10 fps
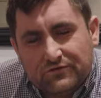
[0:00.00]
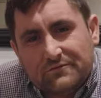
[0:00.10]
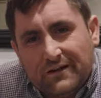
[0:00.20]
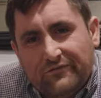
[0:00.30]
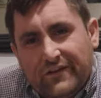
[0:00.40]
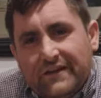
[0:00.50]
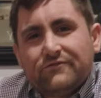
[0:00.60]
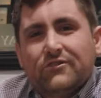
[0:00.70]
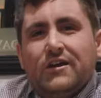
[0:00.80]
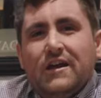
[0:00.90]
you're all my
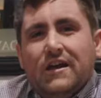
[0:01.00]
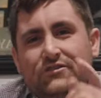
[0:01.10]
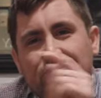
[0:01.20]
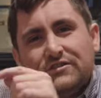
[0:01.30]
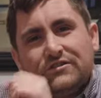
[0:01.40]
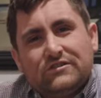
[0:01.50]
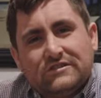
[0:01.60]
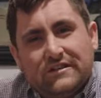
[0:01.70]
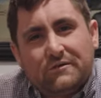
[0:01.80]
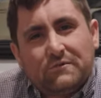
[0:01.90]
favourite, as you could
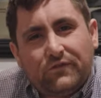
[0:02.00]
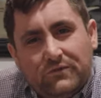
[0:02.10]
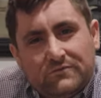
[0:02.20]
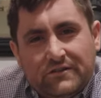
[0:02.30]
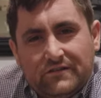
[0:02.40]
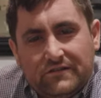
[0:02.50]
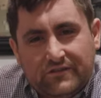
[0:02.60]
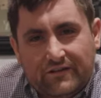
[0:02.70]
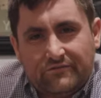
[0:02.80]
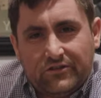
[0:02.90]
just see, it was filmed on
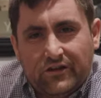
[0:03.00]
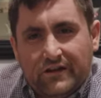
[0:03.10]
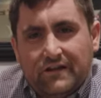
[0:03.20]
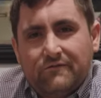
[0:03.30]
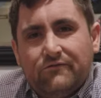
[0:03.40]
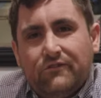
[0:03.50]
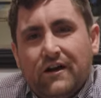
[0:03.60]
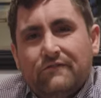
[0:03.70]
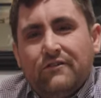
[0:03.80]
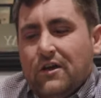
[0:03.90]
Instagram for
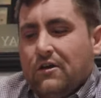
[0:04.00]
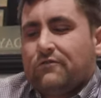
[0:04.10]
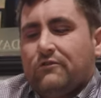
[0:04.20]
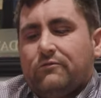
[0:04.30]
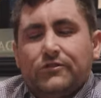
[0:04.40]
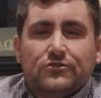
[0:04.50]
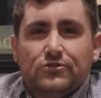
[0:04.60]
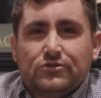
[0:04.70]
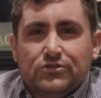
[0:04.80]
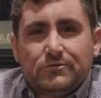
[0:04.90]
19.5. For everyone on
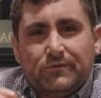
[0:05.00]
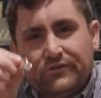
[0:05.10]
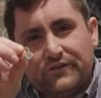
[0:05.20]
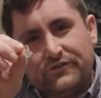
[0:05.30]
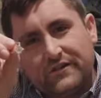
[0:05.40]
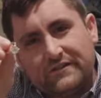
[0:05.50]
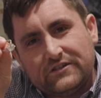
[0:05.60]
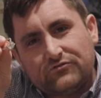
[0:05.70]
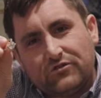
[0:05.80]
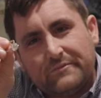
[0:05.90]
YouTube, if you're
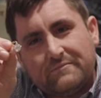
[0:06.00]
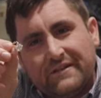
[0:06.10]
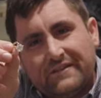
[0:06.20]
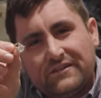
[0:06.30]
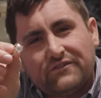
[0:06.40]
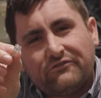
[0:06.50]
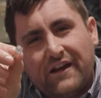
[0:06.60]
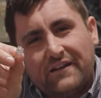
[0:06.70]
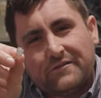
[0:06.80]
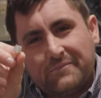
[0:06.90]
interested, drop me a message,
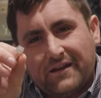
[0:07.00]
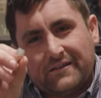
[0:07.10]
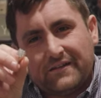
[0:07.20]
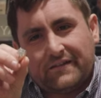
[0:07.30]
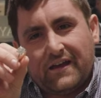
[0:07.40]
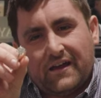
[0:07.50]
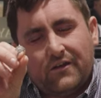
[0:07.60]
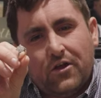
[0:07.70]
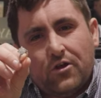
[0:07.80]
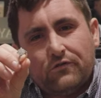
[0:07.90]
£1,000
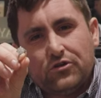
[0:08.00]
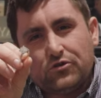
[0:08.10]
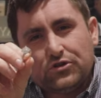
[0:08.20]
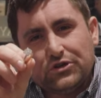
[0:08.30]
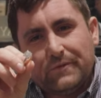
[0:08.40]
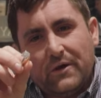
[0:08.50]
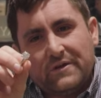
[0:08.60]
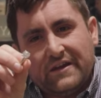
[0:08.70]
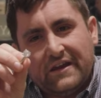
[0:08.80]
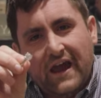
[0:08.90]
discount, YouTube
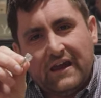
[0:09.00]
only,